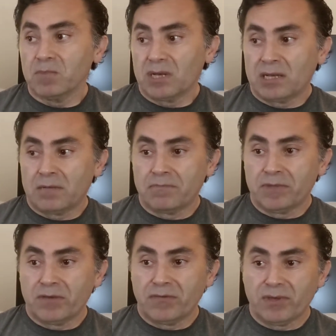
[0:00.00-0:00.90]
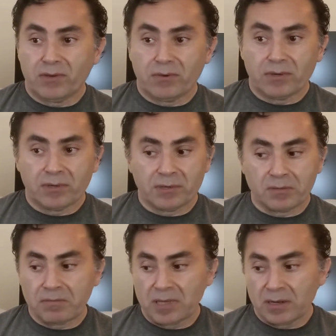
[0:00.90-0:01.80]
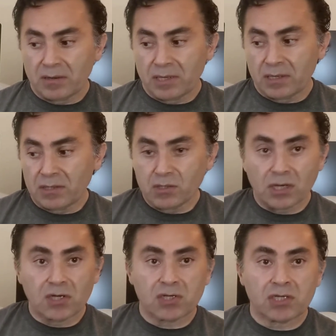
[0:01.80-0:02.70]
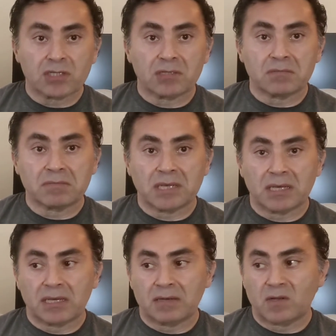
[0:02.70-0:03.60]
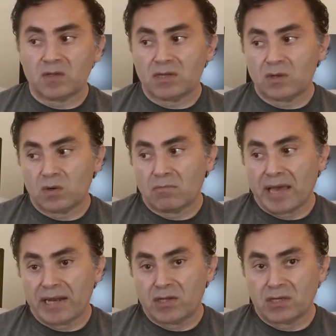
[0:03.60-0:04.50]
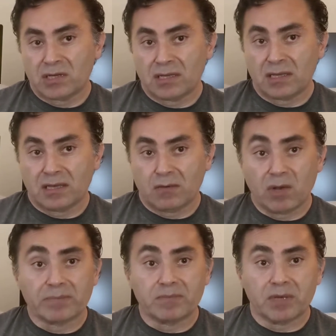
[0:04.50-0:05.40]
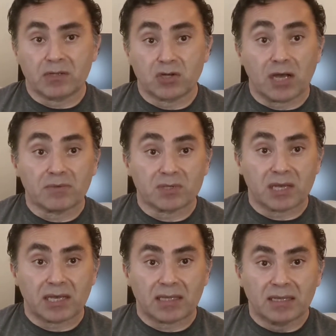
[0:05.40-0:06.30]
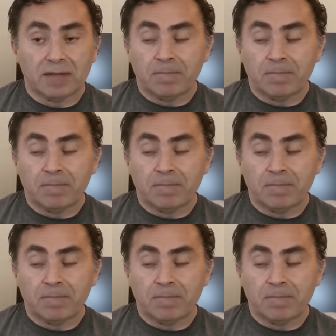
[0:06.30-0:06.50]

If you were, you know, in construction, and let's say you're managing a job site,